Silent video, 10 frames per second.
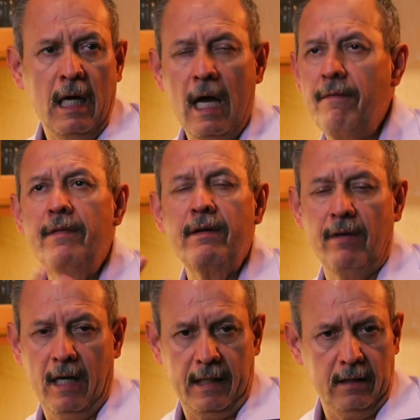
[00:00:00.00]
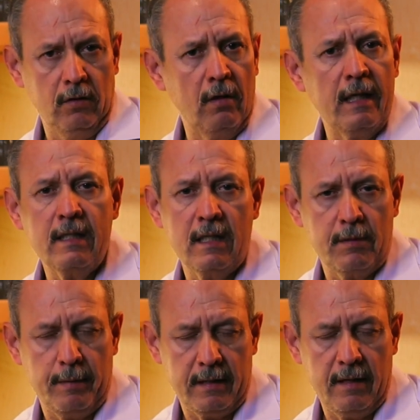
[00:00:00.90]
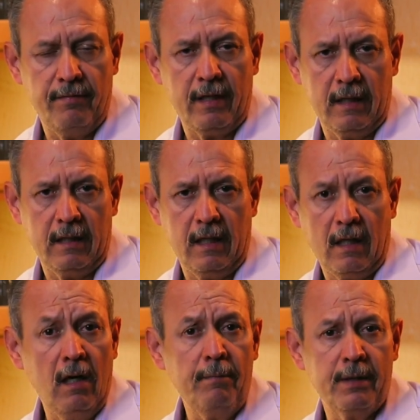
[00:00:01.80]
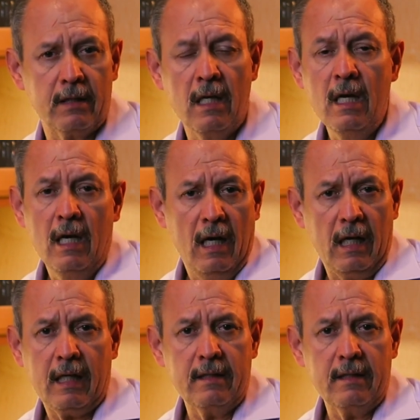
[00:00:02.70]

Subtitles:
everybody, not as a specific indirect object, I can